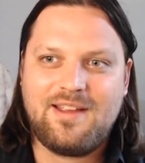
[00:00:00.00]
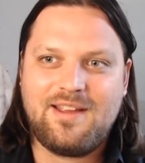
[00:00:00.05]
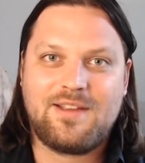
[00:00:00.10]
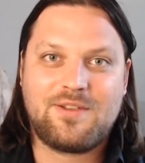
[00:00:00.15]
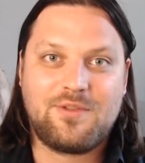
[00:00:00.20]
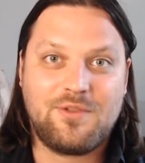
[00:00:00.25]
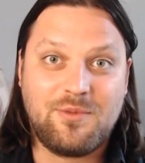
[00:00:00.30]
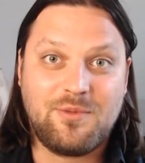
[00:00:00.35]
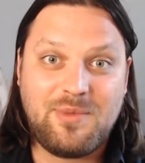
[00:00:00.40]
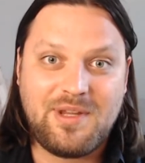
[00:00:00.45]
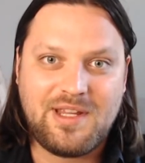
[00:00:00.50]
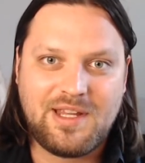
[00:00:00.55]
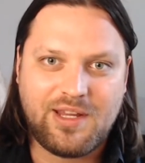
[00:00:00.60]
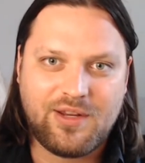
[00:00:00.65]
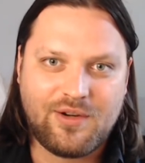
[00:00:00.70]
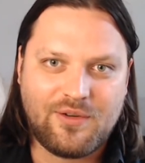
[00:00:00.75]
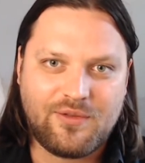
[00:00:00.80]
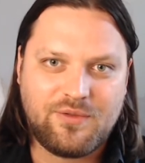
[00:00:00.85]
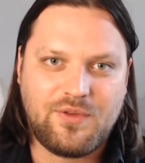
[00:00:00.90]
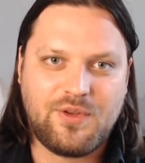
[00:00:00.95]
So you're being
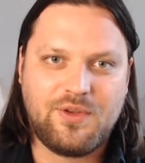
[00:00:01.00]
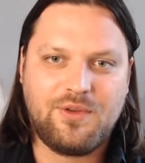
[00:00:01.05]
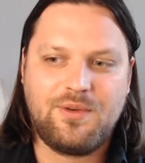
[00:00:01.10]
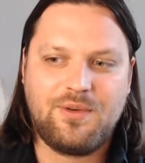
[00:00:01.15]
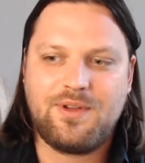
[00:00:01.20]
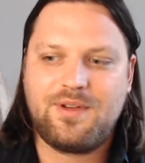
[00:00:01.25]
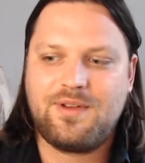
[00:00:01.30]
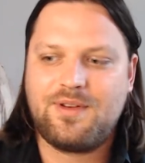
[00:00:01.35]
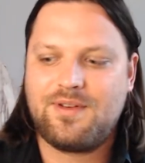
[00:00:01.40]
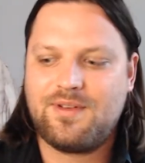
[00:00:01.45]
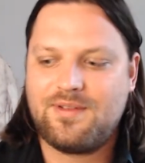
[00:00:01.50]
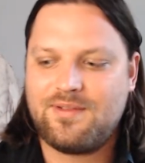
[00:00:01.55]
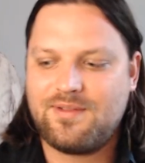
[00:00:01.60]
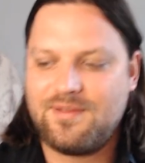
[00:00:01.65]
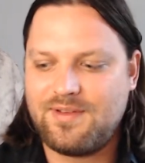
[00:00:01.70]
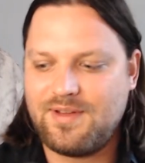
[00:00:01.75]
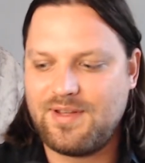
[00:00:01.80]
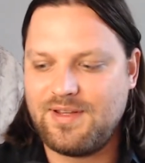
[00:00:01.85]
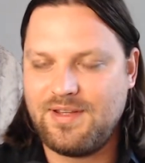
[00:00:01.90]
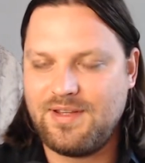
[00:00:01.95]
interviewed
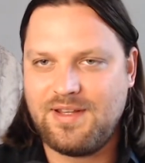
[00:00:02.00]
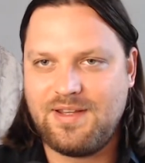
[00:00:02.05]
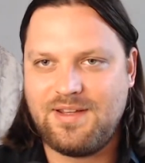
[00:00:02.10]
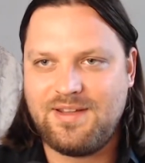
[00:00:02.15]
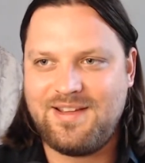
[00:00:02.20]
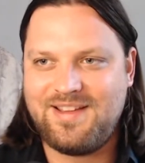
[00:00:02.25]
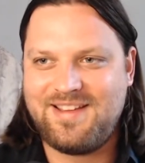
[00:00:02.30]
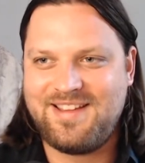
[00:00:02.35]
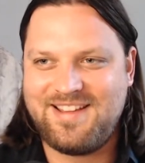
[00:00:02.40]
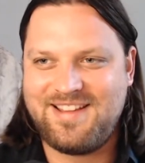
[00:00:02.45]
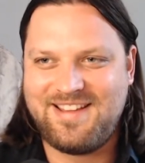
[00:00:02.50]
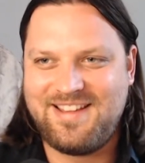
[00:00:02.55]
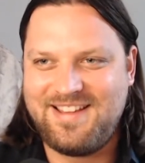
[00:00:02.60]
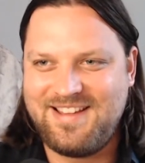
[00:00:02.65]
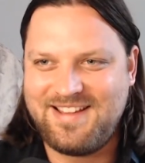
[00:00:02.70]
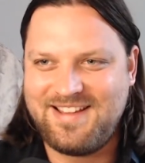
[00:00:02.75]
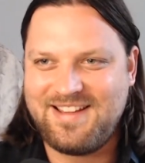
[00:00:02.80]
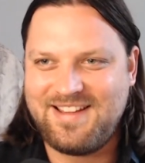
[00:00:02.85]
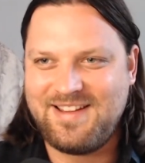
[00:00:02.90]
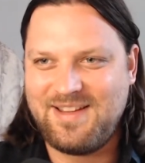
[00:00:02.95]
and,
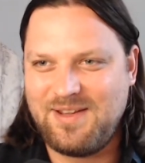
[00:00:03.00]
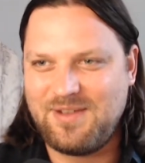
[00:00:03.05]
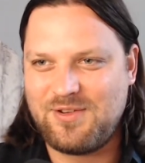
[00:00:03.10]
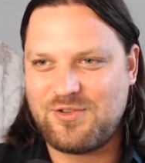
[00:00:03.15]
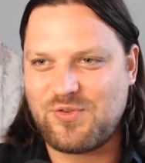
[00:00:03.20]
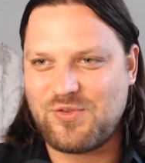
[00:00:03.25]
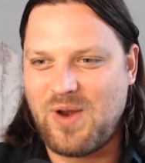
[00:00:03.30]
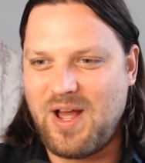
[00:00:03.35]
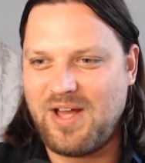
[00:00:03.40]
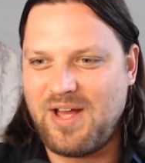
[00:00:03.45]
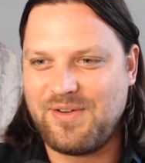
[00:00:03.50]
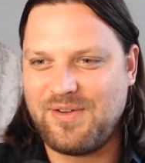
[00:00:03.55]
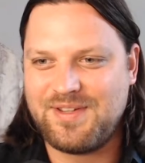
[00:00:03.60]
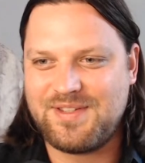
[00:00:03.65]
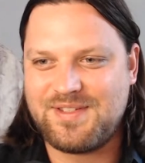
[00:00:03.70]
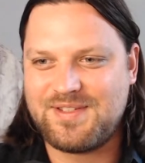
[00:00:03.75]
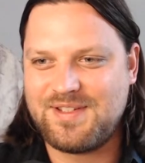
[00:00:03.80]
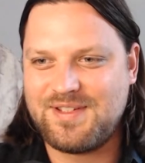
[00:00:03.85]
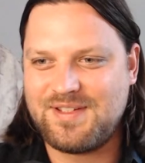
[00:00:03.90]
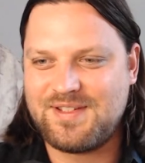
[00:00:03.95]
and trialed.
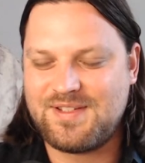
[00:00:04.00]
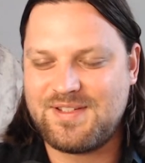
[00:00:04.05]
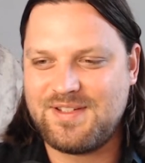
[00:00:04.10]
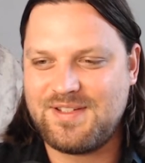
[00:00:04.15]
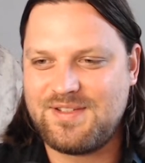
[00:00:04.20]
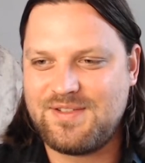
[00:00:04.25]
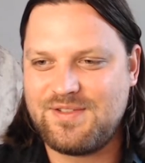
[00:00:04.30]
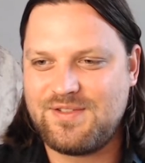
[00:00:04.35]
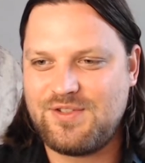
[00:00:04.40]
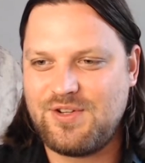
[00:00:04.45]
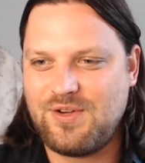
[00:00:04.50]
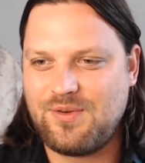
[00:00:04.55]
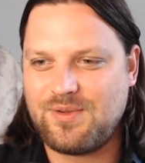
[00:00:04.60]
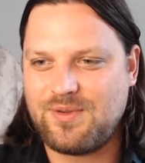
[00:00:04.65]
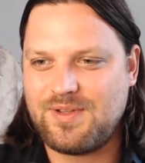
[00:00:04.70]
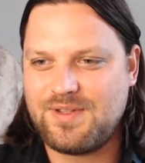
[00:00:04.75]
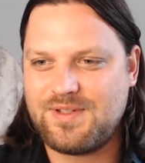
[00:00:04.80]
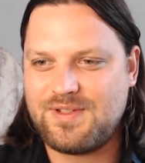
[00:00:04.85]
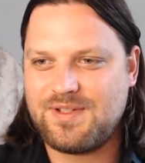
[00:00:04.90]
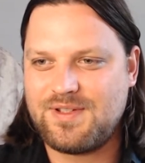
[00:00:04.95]
It's a
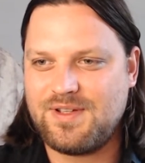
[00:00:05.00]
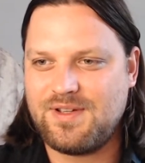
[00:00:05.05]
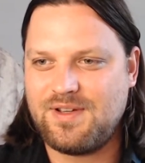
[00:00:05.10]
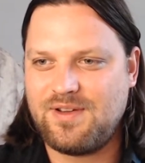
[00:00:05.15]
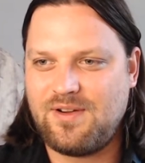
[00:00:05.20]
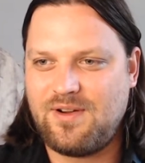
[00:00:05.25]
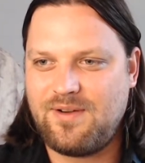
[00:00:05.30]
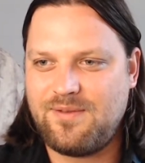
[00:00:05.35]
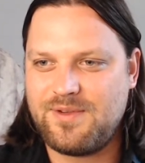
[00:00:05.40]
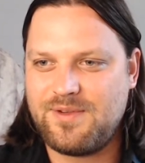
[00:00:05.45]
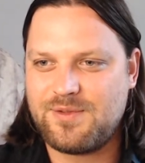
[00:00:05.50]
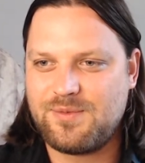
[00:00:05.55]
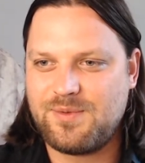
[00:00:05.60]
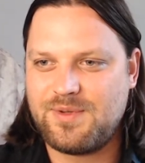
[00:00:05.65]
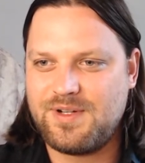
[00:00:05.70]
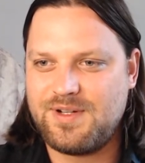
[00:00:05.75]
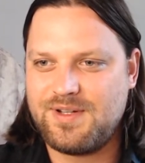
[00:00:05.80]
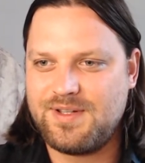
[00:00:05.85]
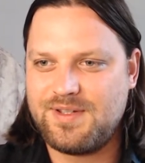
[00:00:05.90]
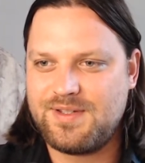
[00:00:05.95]
joke. It's obvious
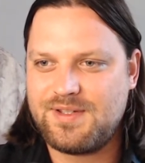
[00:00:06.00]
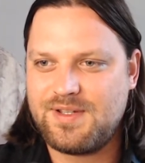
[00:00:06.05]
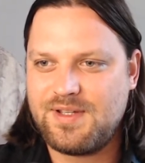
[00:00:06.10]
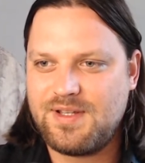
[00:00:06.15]
what it is.